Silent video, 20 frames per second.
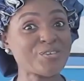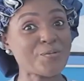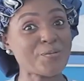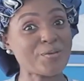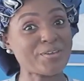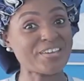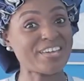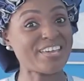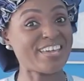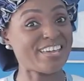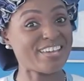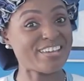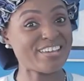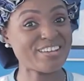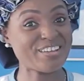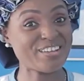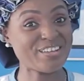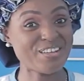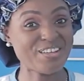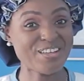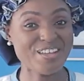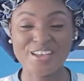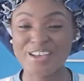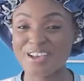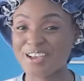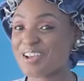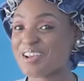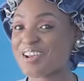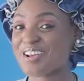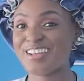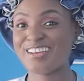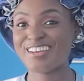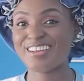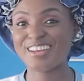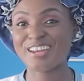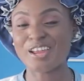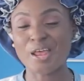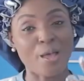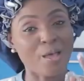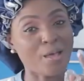we are here, and
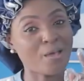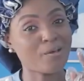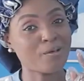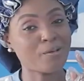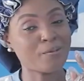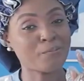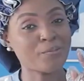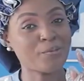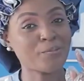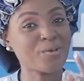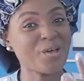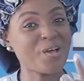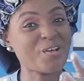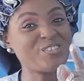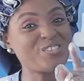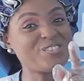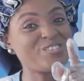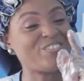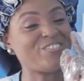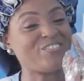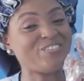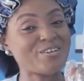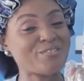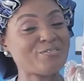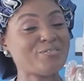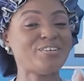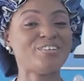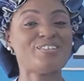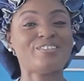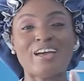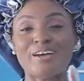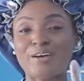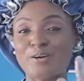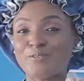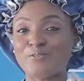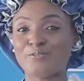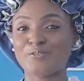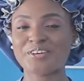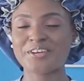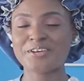I'm about to unravel our
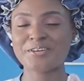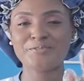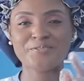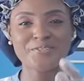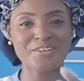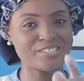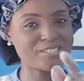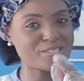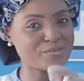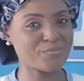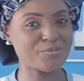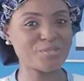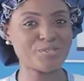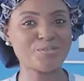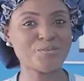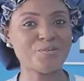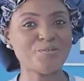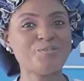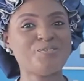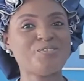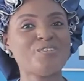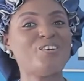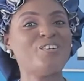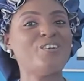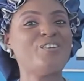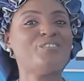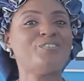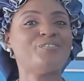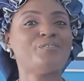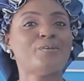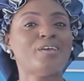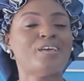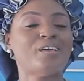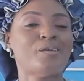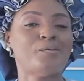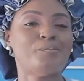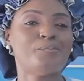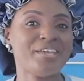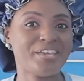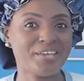very first episode of
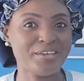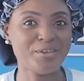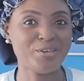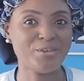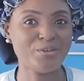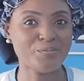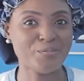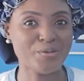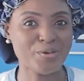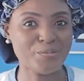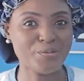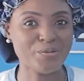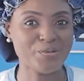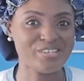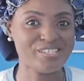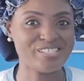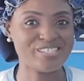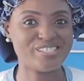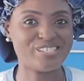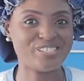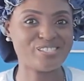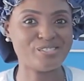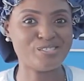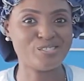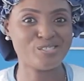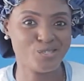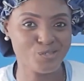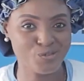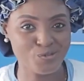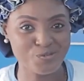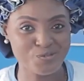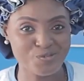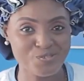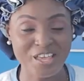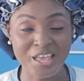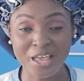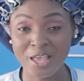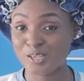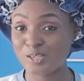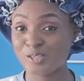Baking You Memories season
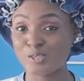2.